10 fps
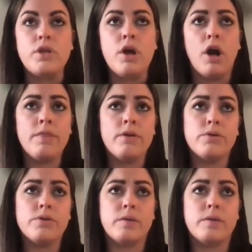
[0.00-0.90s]
on
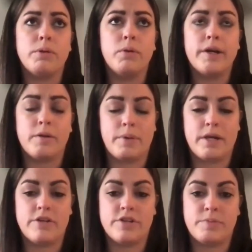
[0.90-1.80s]
those employer
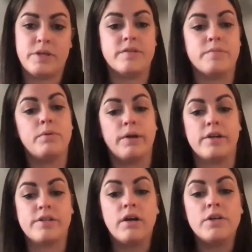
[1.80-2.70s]
pages, because
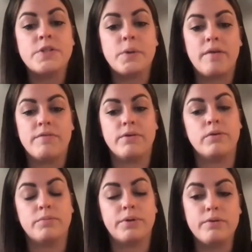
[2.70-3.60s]
employers also have their
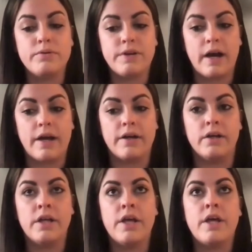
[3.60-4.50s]
own
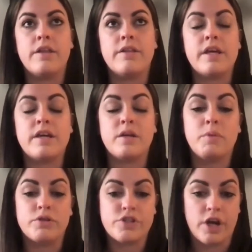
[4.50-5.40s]
profile, they can
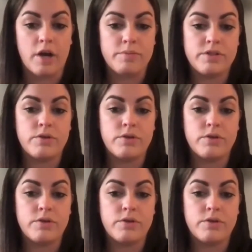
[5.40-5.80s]
post jobs.